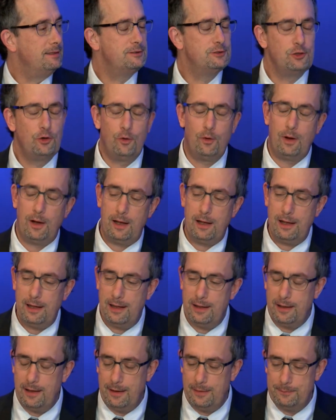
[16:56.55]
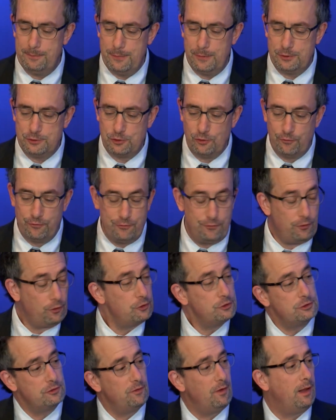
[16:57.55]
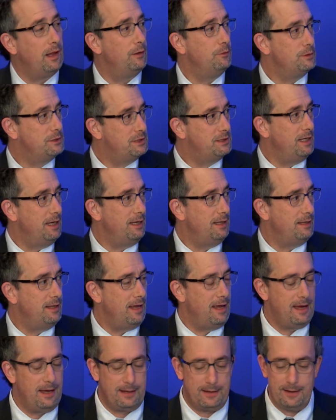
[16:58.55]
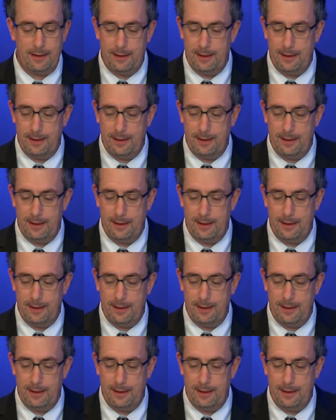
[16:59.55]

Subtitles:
So first of all, I would say that